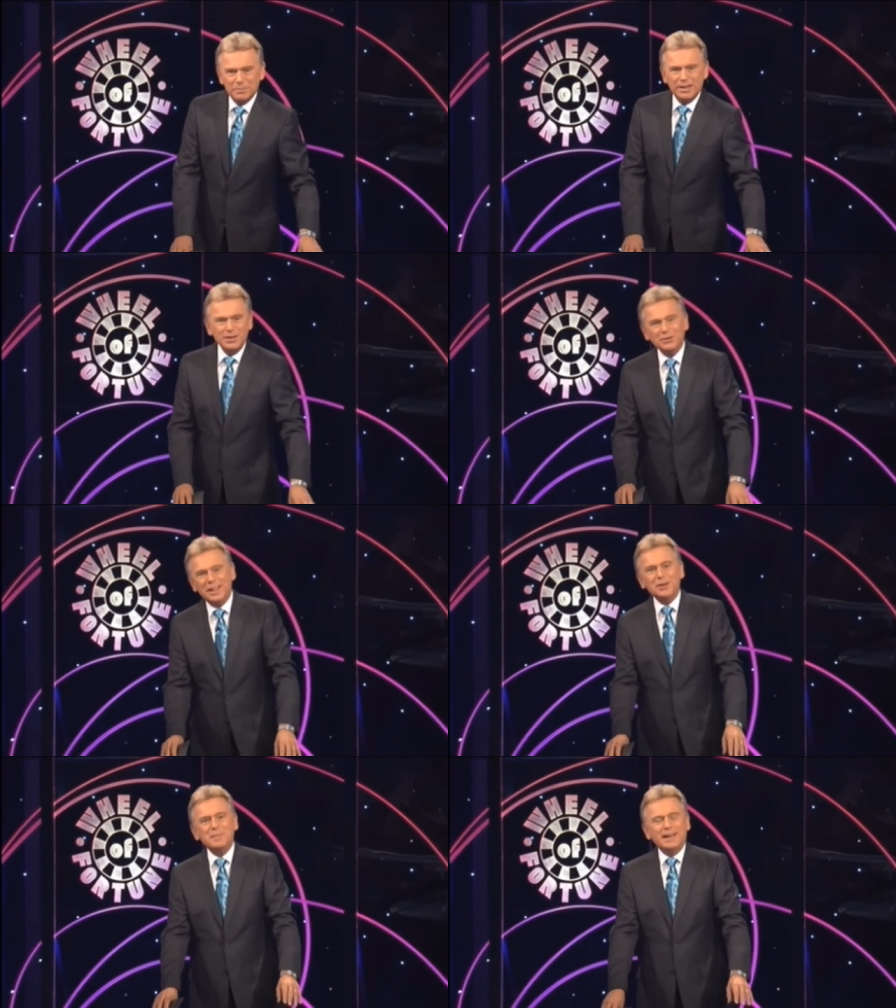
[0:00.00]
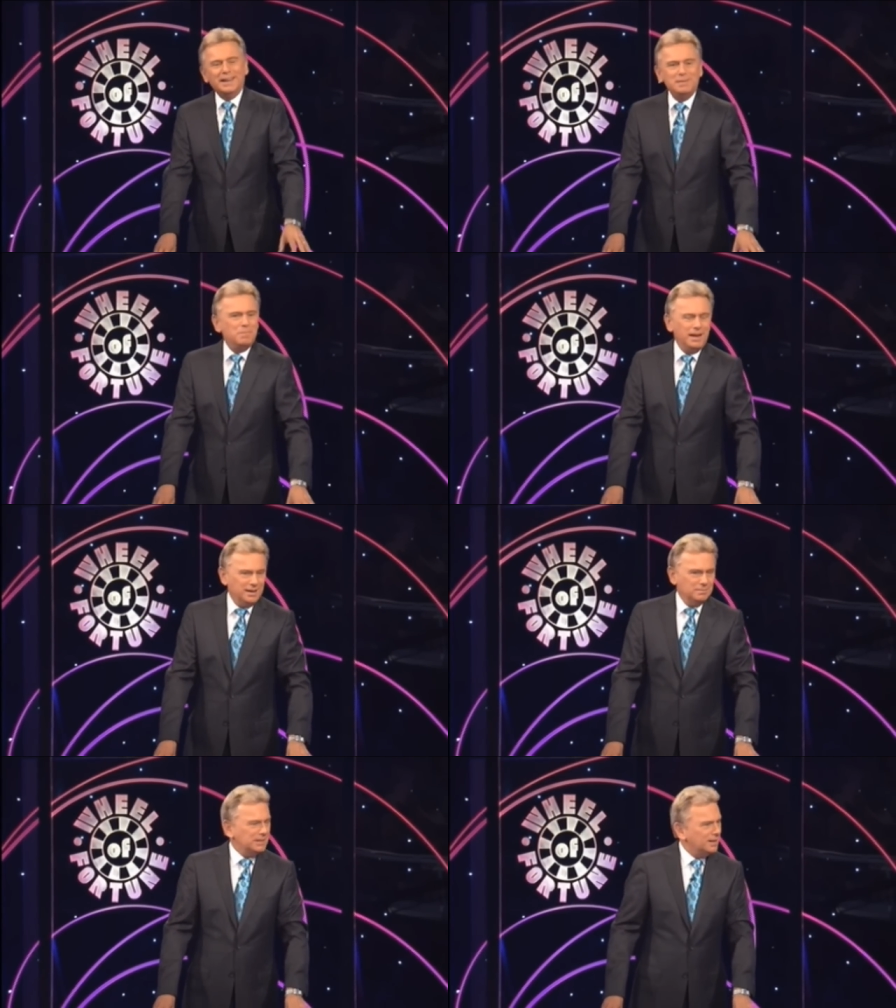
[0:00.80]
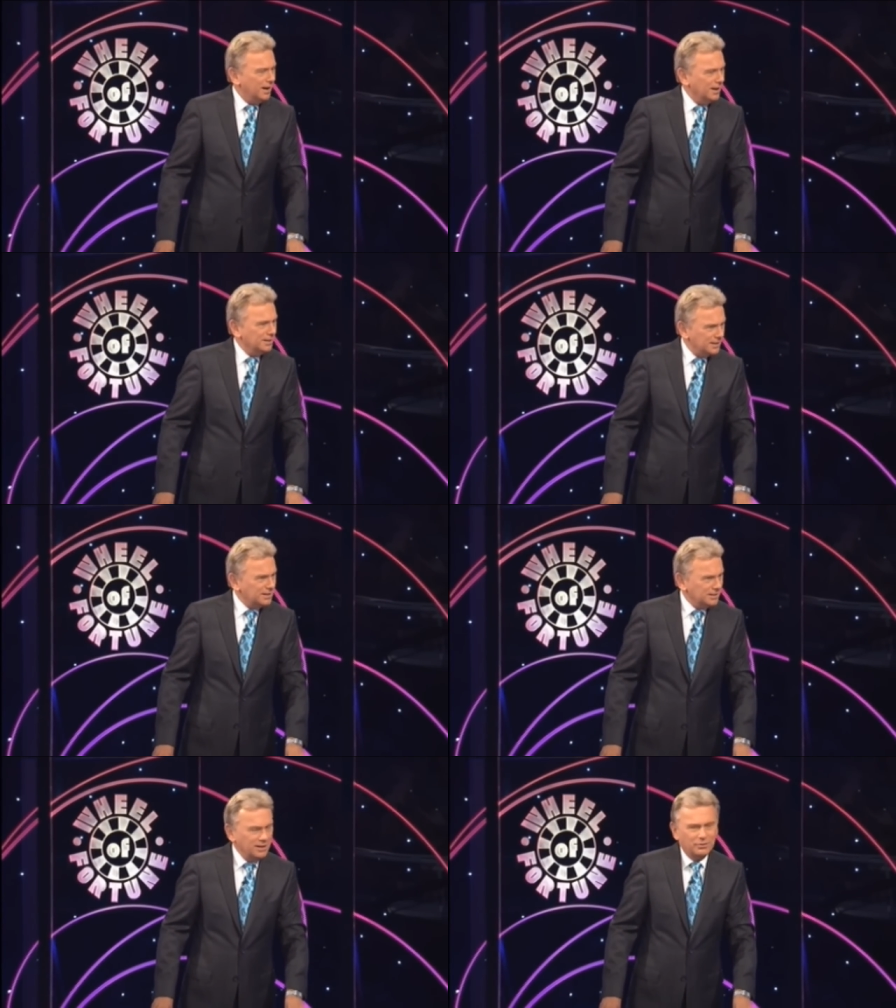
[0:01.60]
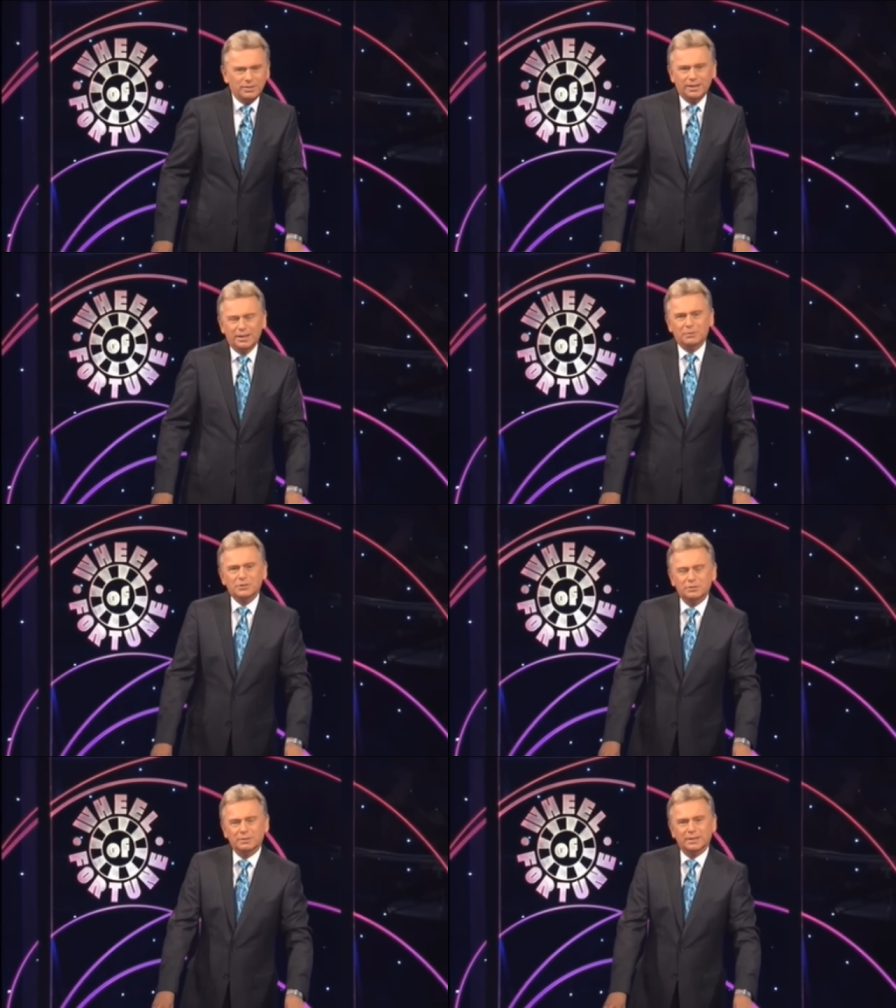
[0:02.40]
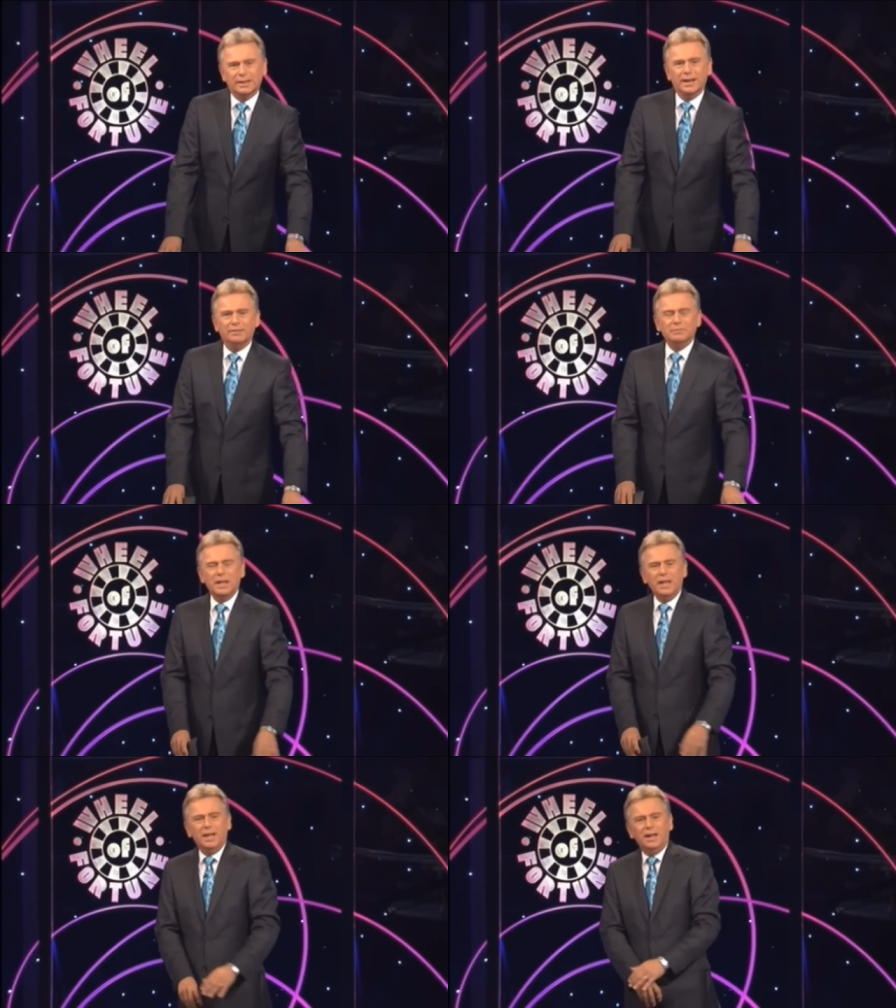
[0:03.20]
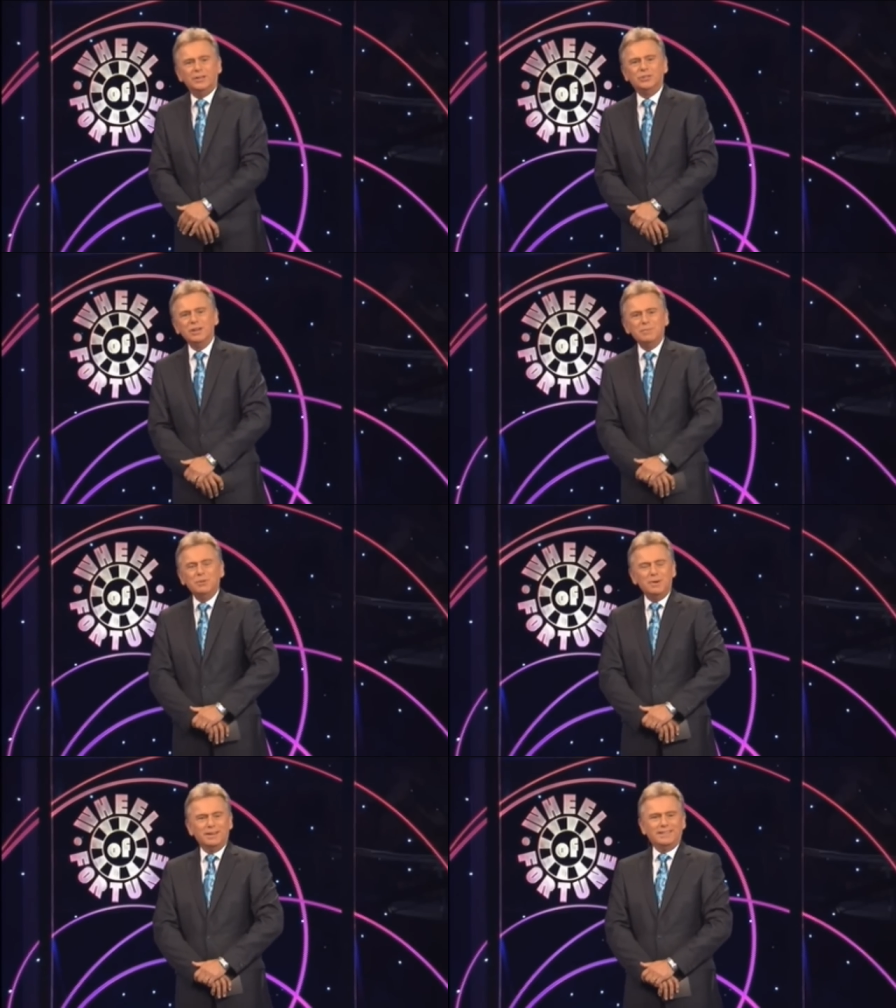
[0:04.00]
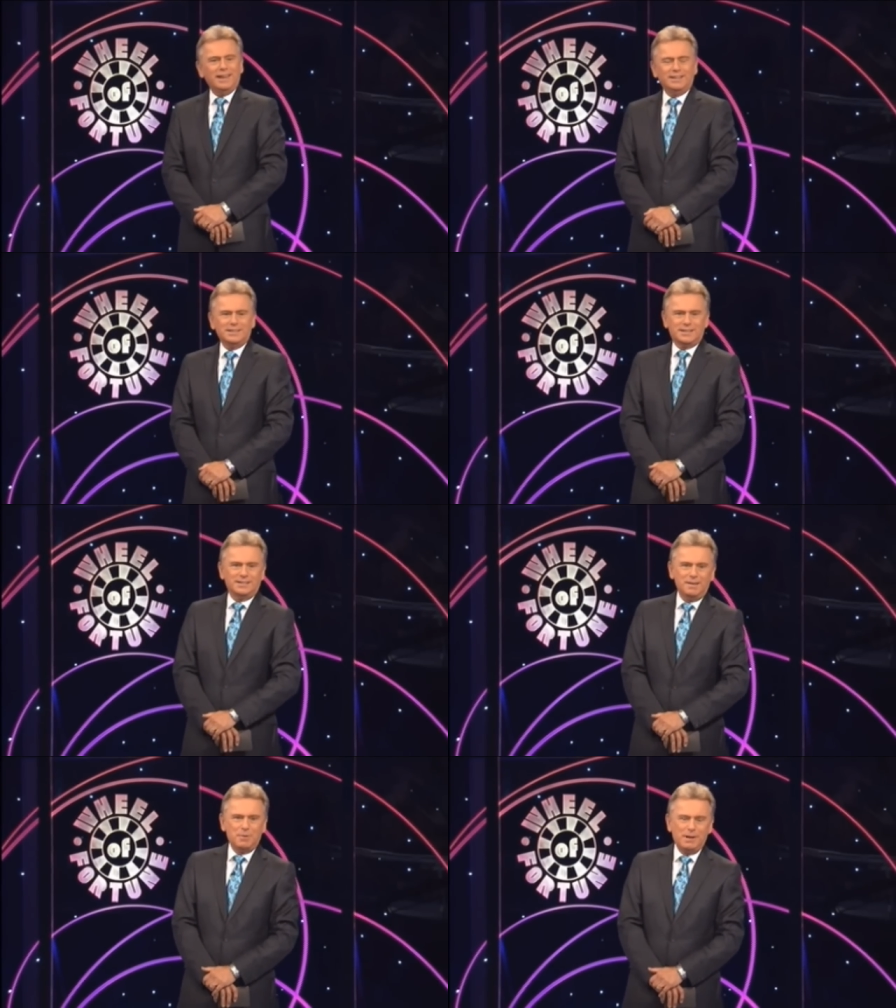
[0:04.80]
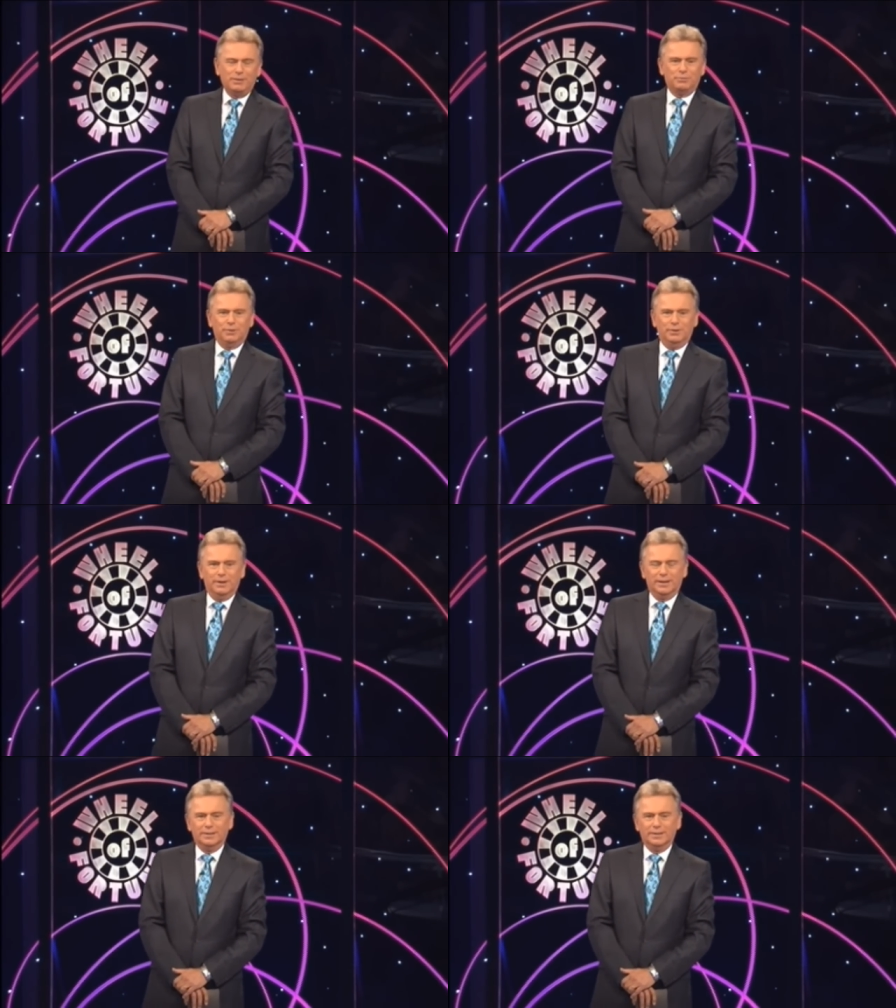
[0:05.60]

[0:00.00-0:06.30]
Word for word: You know, they don't make any bacon batons. That's another thing that we should really have. Jim, you want to take this? Because I'm about through here.